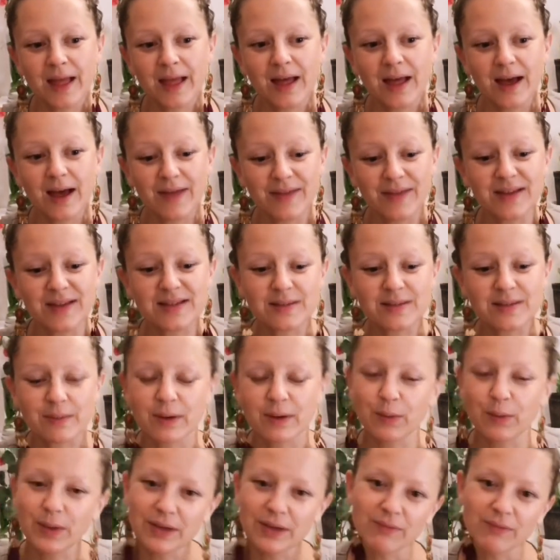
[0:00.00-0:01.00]
And that's something
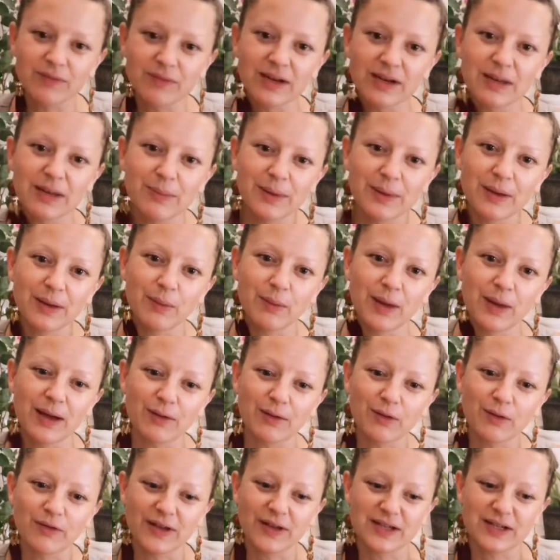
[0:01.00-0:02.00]
we can really be aware
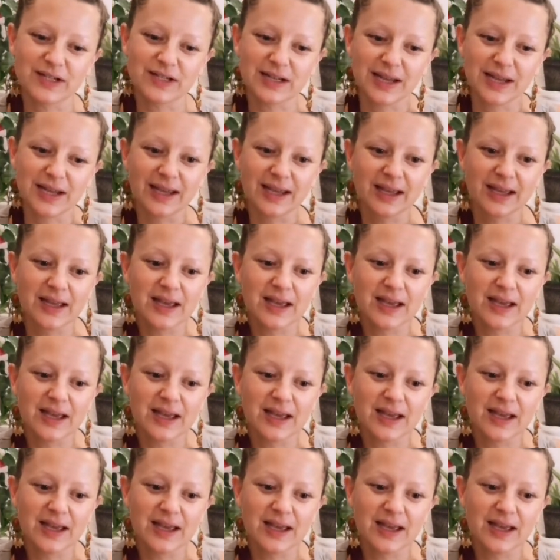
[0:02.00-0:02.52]
of, actually,